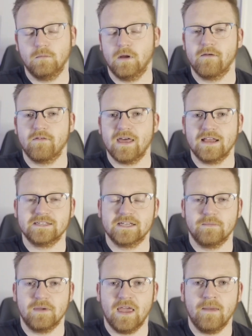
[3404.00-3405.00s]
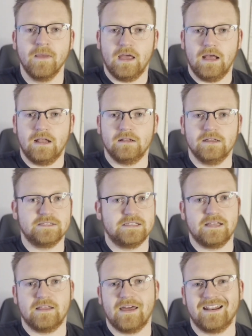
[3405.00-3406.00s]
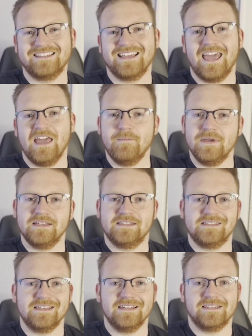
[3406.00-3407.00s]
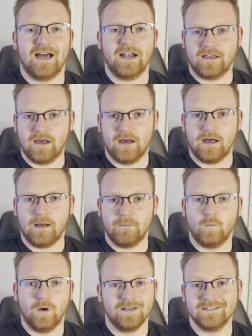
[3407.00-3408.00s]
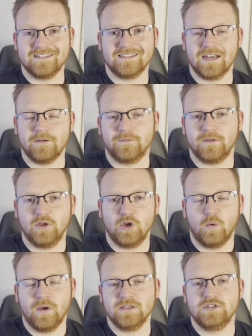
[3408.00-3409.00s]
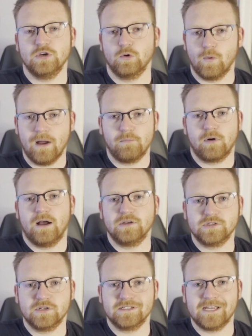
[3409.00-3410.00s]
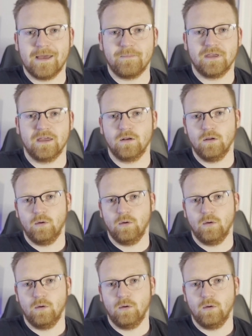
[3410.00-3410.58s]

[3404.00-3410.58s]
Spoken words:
whatever that's going to be, and let's say that that is abc.com. Well, instead of going to your web browser and typing in